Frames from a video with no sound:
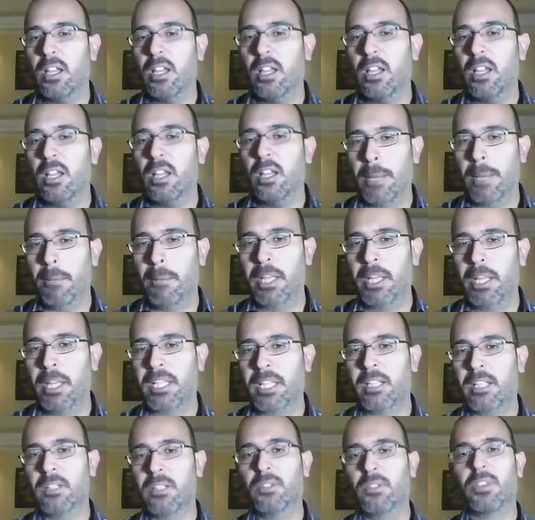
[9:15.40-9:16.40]
some
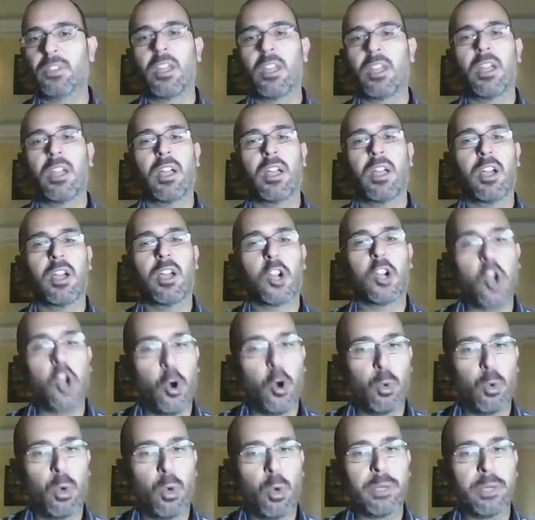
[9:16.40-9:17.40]
Republicans,
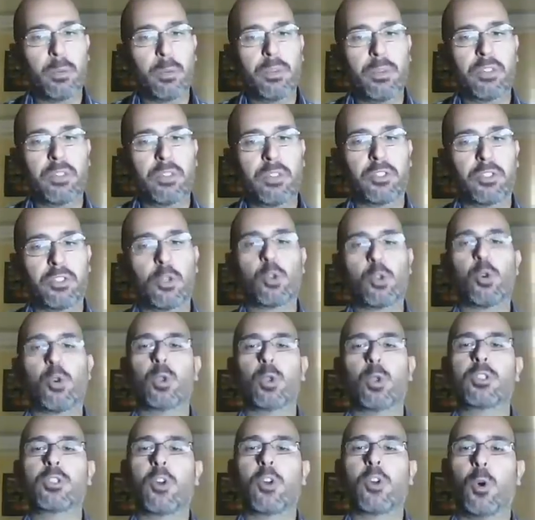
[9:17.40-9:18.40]
the
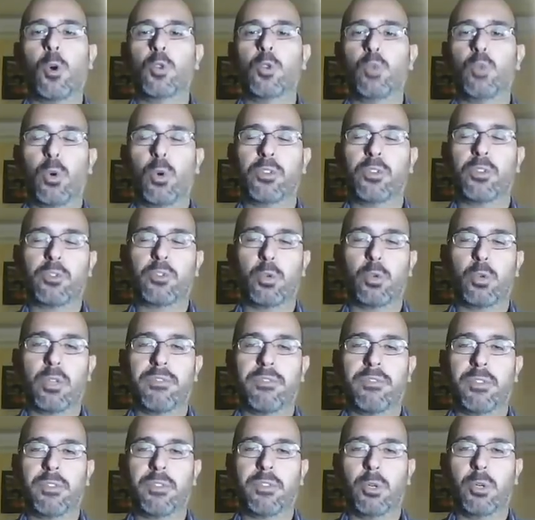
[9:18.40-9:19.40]
so-called Cold War
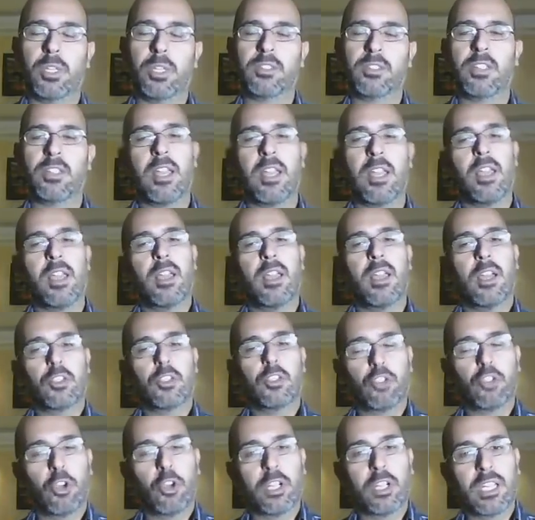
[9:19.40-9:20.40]
school of thought,
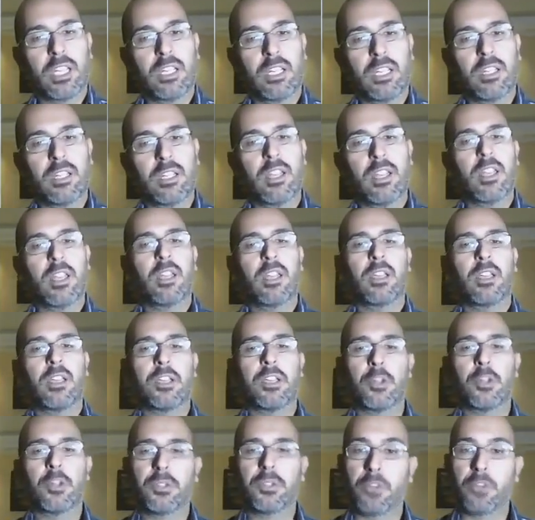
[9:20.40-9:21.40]
Turkey,
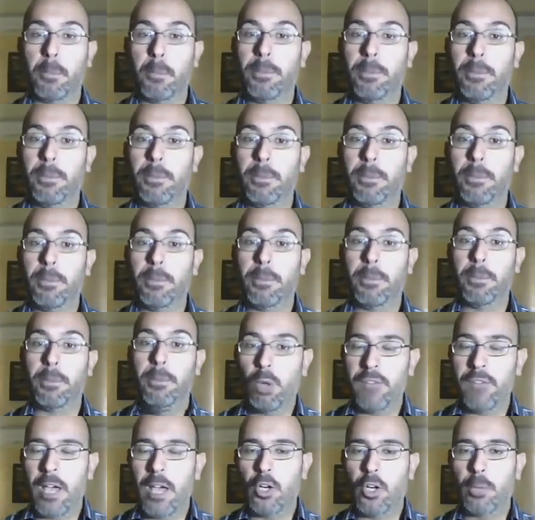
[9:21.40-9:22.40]
you know, some Persian
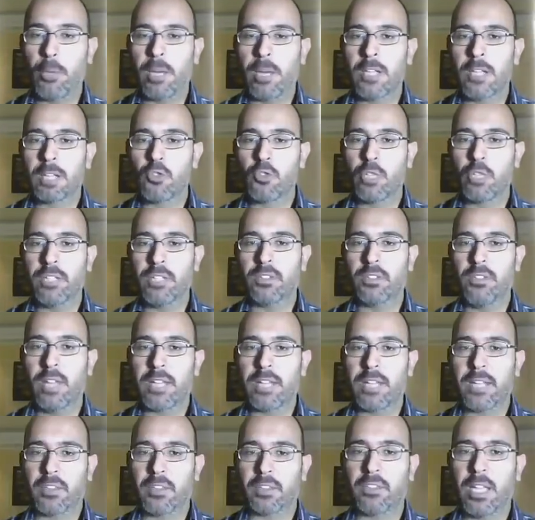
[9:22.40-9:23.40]
Gulf Arab countries
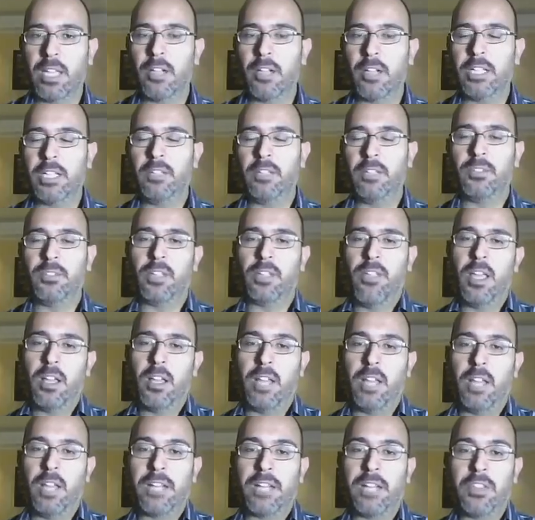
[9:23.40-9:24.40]
like the Saudis,
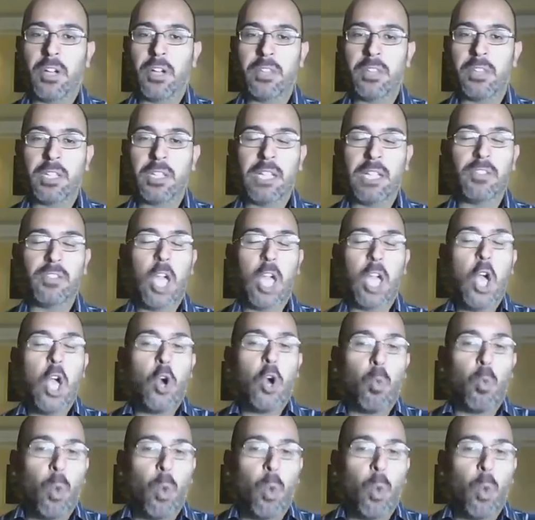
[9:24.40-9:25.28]
like the Qataris.